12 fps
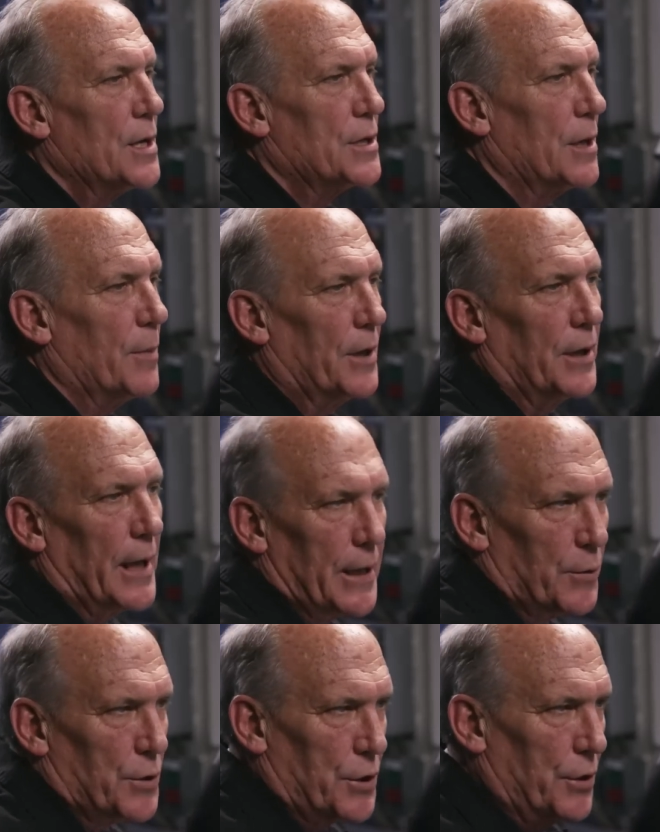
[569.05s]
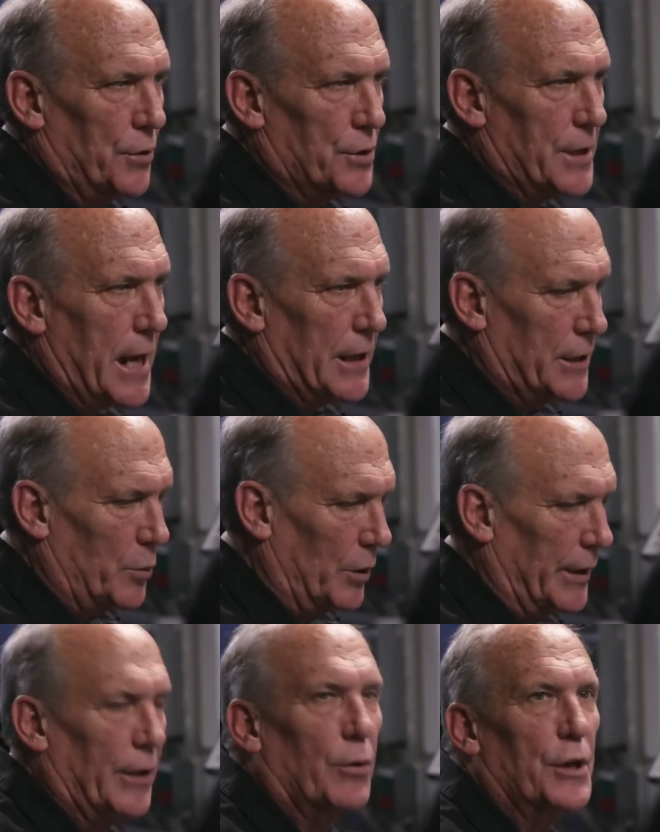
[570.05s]
Some of the nitrous tuners actually
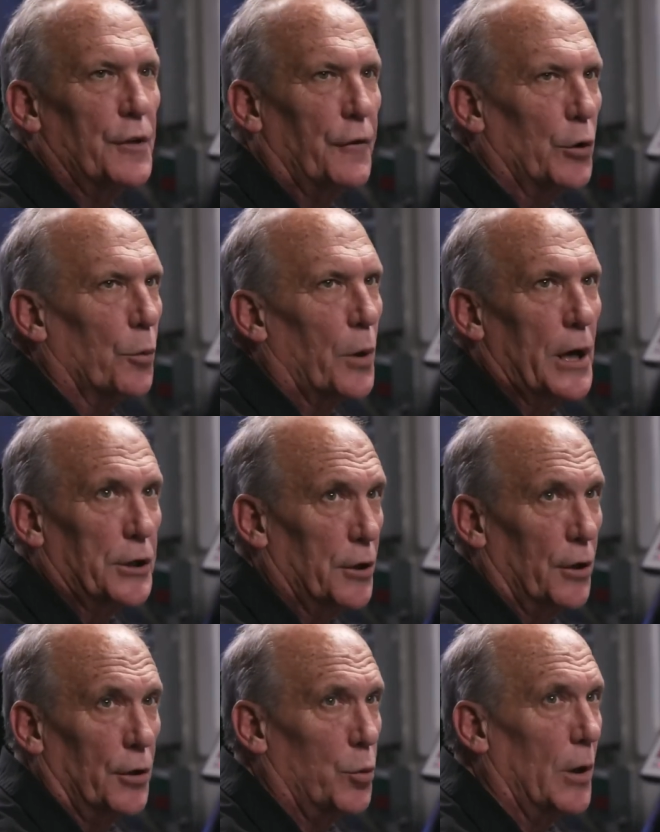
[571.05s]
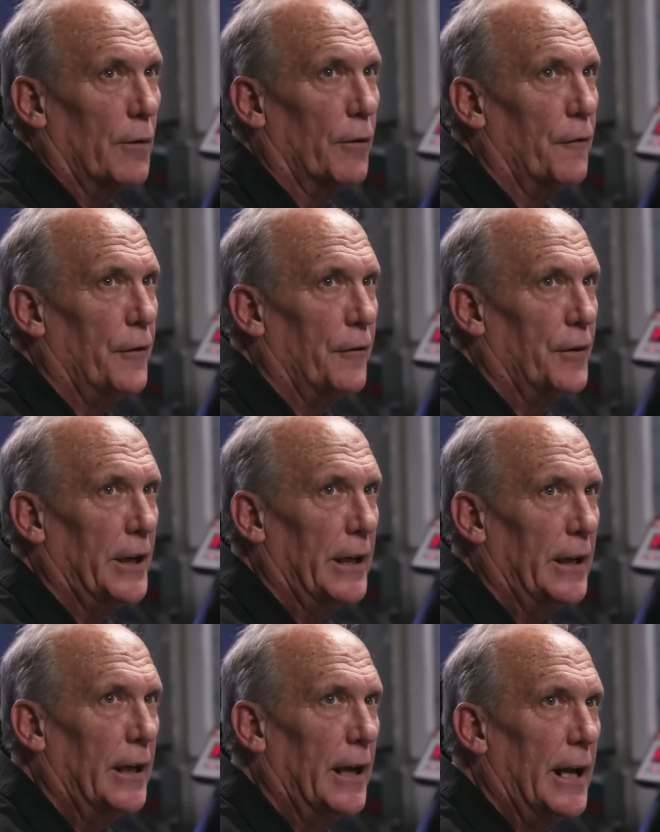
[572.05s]
will increase fuel pressure to 12 or
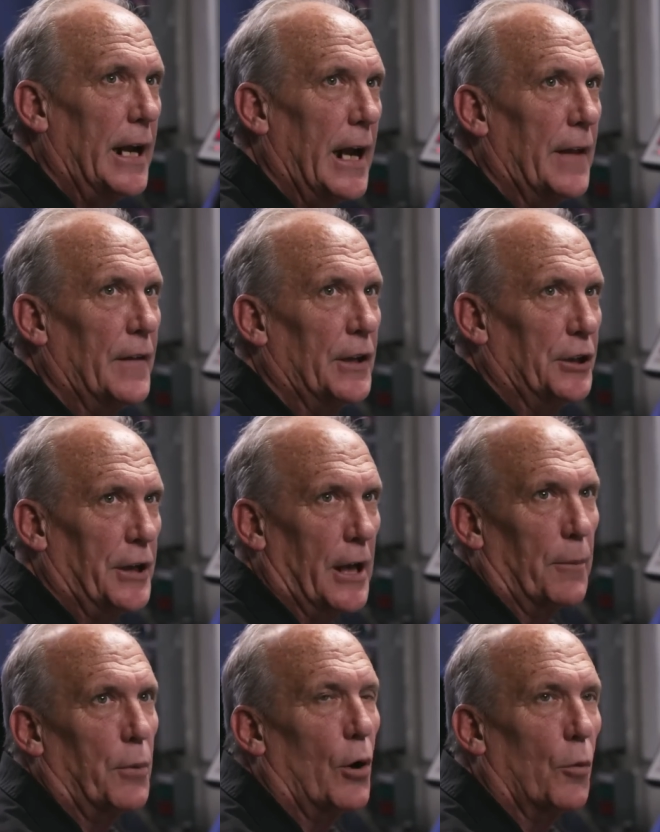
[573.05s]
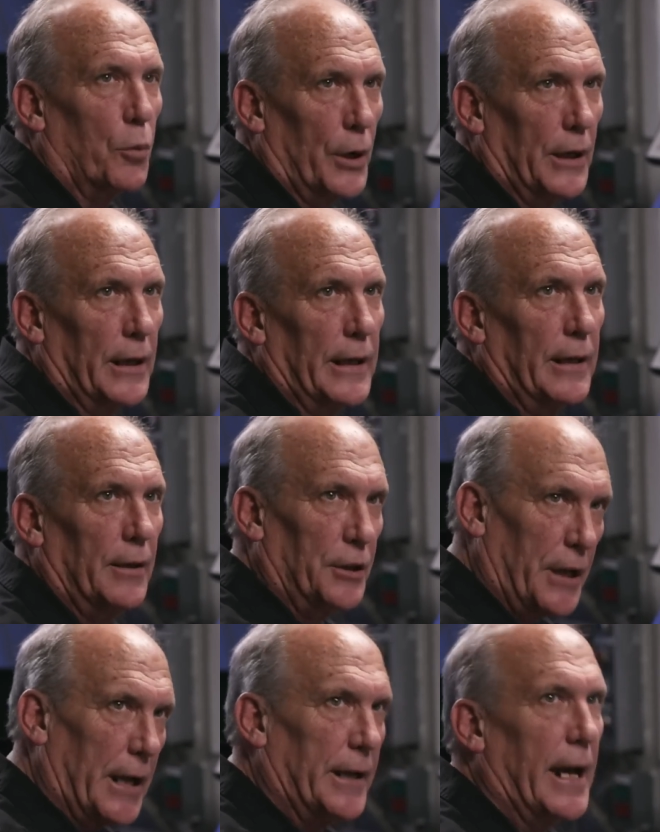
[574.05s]
15, and then jet appropriately,
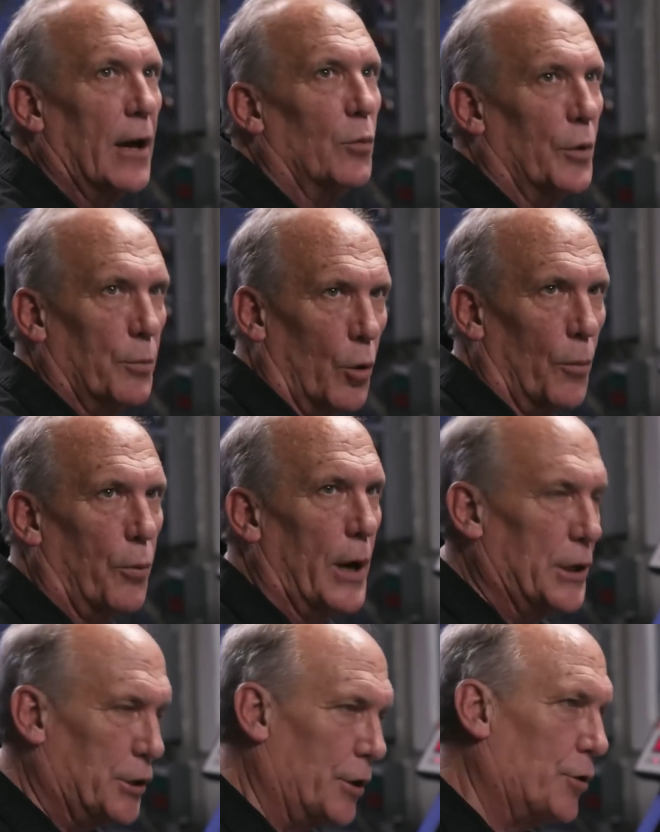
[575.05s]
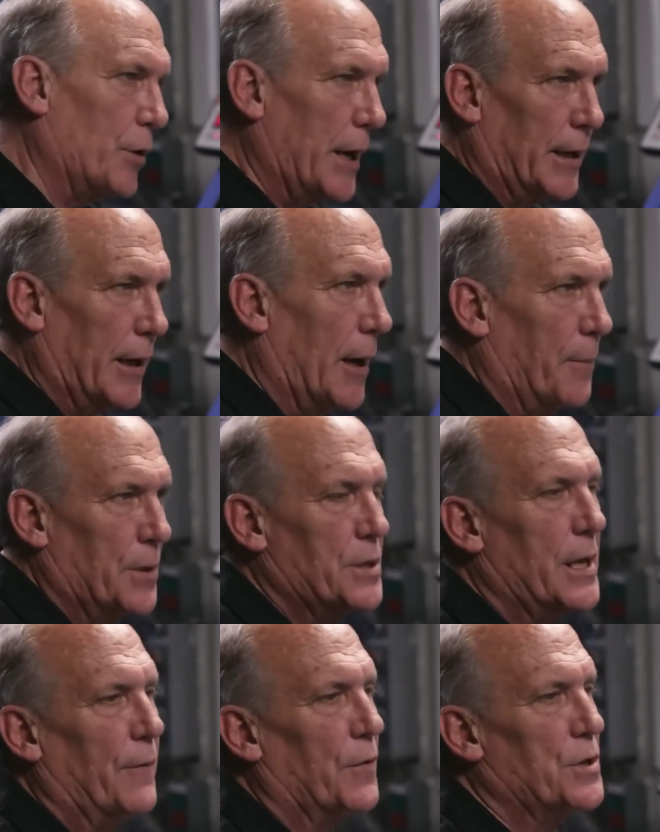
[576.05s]
jet down with more pressure to try and
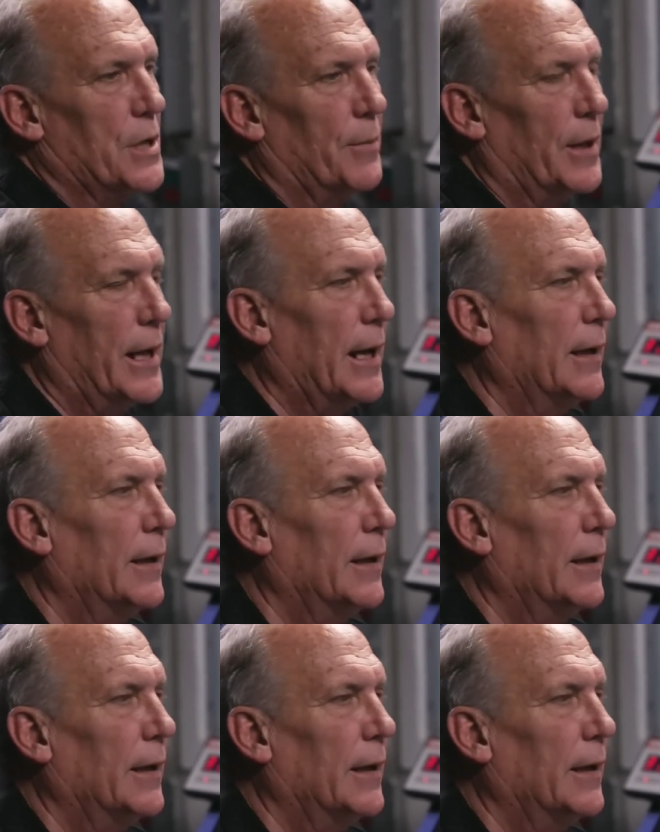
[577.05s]
compensate for some of that.